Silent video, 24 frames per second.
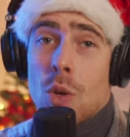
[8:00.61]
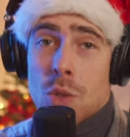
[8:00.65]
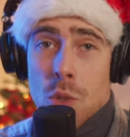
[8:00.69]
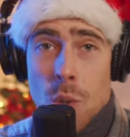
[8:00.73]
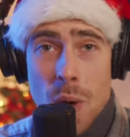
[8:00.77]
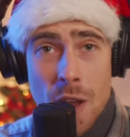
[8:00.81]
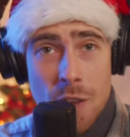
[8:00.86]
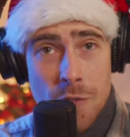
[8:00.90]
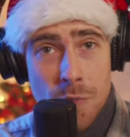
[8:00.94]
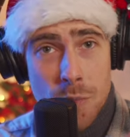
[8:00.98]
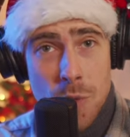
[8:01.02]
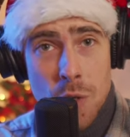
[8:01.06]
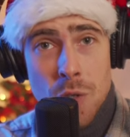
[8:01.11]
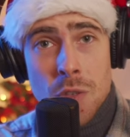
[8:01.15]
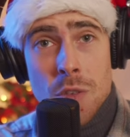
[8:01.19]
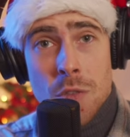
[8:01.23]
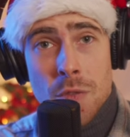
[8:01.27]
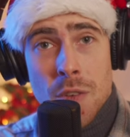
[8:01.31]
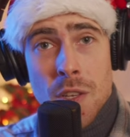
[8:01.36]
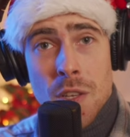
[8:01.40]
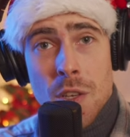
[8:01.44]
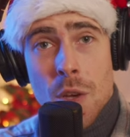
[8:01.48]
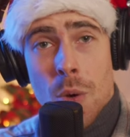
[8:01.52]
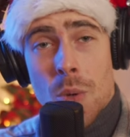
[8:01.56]
also have music
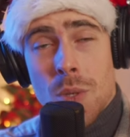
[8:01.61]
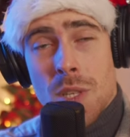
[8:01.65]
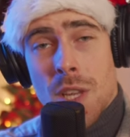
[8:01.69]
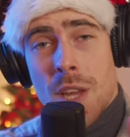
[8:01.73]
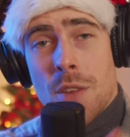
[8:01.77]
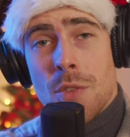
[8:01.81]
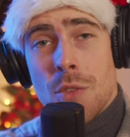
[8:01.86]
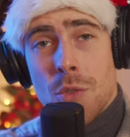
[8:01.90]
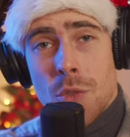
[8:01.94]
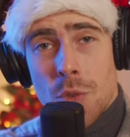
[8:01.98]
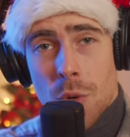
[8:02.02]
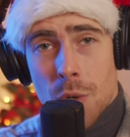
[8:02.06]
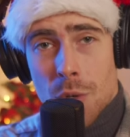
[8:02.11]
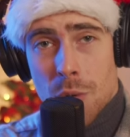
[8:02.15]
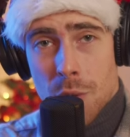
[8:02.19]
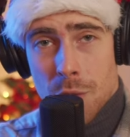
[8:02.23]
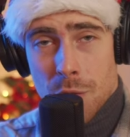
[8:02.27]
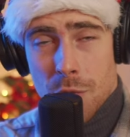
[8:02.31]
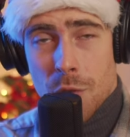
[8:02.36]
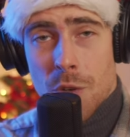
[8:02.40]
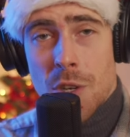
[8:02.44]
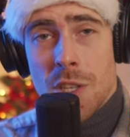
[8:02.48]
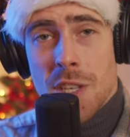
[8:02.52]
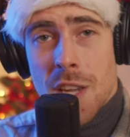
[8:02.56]
videos and
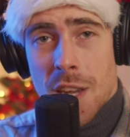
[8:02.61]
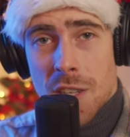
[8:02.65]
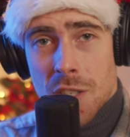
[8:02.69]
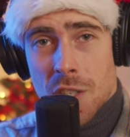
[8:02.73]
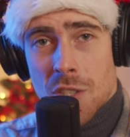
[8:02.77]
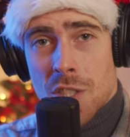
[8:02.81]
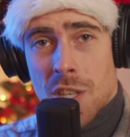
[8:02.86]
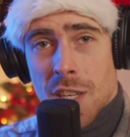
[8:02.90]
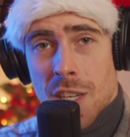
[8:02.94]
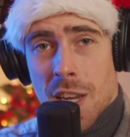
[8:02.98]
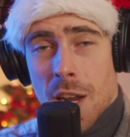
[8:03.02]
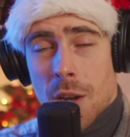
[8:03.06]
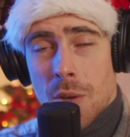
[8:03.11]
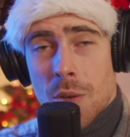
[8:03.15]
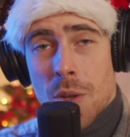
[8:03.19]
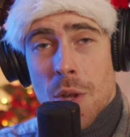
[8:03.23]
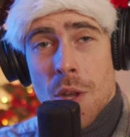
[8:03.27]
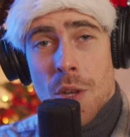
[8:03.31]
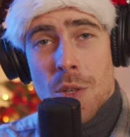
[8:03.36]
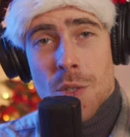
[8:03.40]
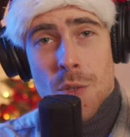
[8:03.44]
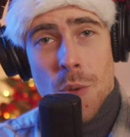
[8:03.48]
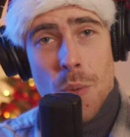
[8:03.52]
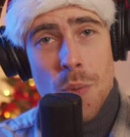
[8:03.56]
tutorials for you guys to check out.
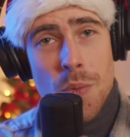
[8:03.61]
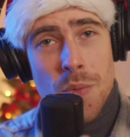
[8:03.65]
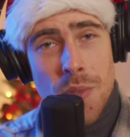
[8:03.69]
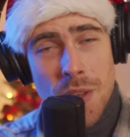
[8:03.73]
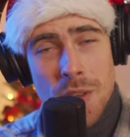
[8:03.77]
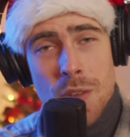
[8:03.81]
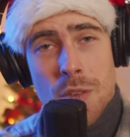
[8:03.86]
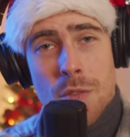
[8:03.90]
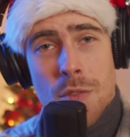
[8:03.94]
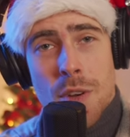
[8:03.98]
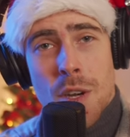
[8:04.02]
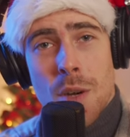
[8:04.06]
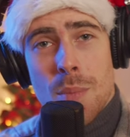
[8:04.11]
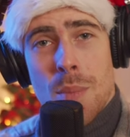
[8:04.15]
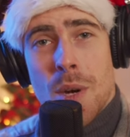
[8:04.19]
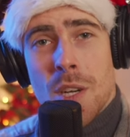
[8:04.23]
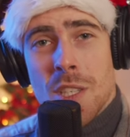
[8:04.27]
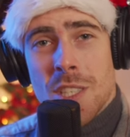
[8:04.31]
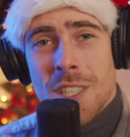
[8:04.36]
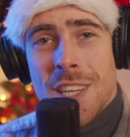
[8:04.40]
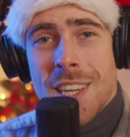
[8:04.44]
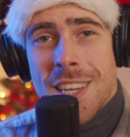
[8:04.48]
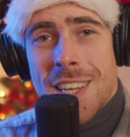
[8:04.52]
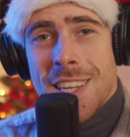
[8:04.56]
So thank you very
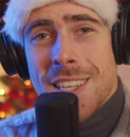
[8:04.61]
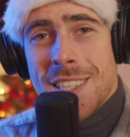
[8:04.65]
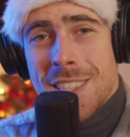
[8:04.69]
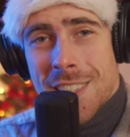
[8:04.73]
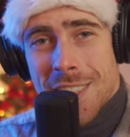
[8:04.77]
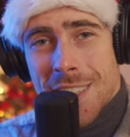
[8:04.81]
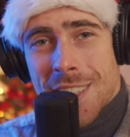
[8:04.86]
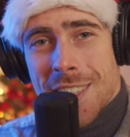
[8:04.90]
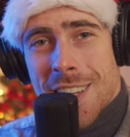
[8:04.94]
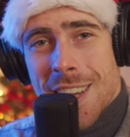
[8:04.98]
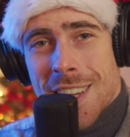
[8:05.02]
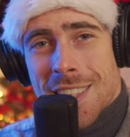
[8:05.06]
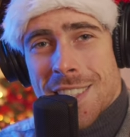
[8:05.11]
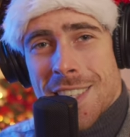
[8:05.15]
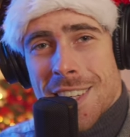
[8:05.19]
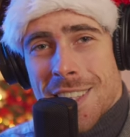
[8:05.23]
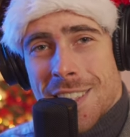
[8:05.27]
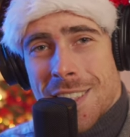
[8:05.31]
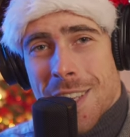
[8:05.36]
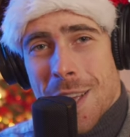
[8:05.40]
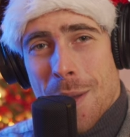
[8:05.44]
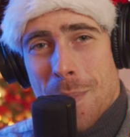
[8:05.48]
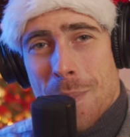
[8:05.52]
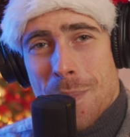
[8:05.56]
much and see you guys
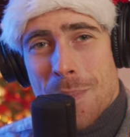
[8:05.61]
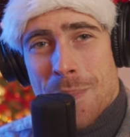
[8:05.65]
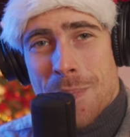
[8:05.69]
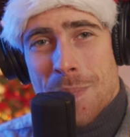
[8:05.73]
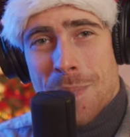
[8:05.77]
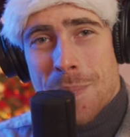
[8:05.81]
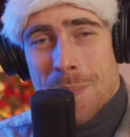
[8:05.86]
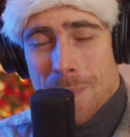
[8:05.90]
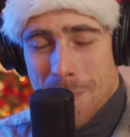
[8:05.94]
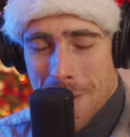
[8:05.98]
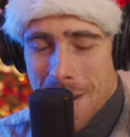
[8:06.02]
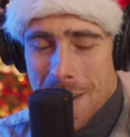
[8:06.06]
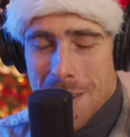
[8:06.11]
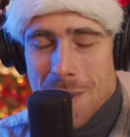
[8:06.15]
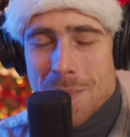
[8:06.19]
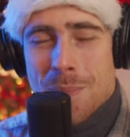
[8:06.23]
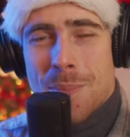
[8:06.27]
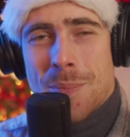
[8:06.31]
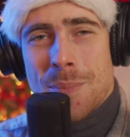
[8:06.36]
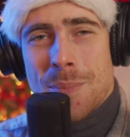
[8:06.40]
next time. Bye.